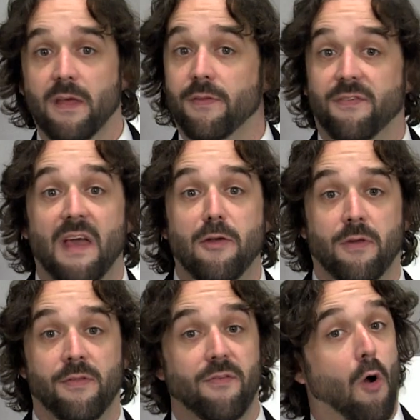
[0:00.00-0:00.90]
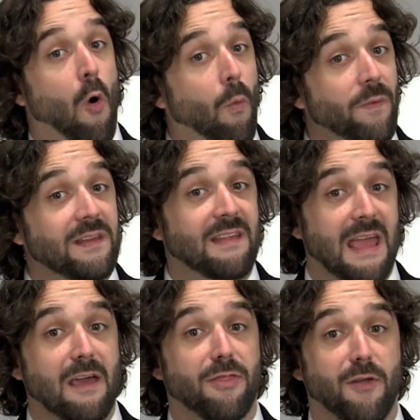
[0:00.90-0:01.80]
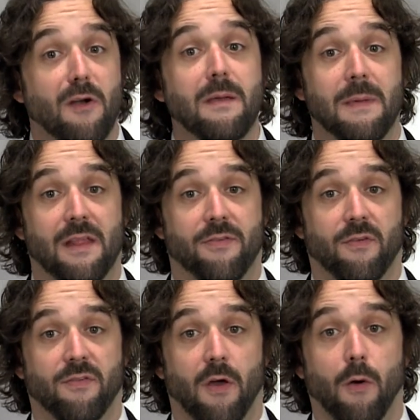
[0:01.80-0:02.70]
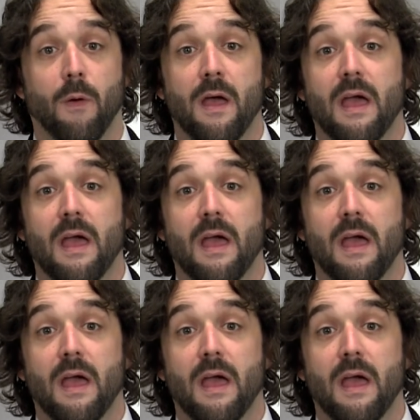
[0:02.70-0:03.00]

The sessions only take 30 minutes or so